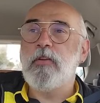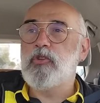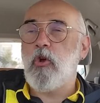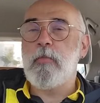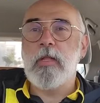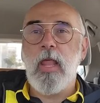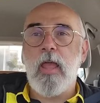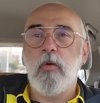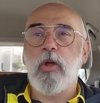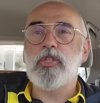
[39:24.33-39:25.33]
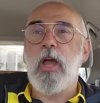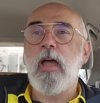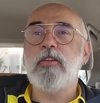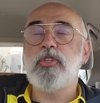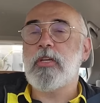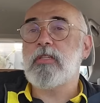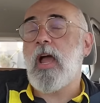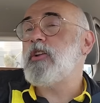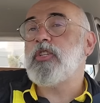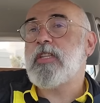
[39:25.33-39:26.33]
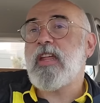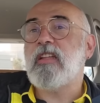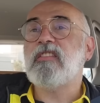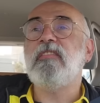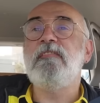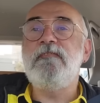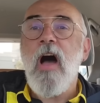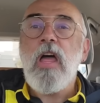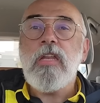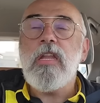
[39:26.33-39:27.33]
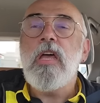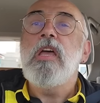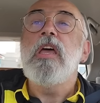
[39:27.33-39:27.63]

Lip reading: the German language. I just think it's fun.